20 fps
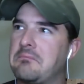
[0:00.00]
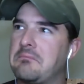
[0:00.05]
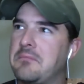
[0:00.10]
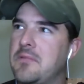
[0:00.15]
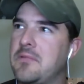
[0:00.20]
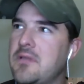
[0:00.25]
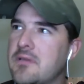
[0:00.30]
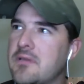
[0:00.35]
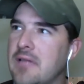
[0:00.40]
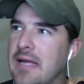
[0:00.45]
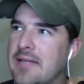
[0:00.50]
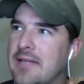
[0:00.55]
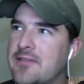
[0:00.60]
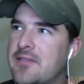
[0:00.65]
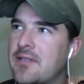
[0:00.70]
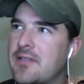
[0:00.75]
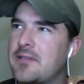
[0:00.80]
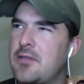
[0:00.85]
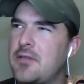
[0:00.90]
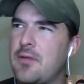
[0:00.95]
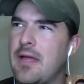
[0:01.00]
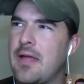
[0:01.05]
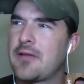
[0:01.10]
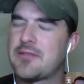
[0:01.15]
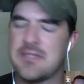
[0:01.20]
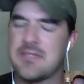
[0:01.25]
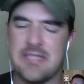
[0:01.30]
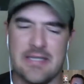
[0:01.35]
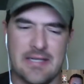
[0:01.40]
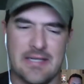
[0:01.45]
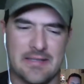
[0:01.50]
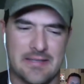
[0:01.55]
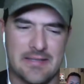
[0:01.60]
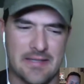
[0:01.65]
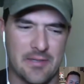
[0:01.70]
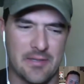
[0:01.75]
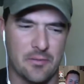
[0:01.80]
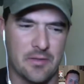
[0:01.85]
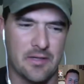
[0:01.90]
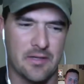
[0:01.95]
hmm, like six 2010, I think it
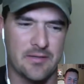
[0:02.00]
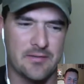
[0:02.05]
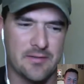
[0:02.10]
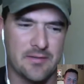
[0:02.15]
was.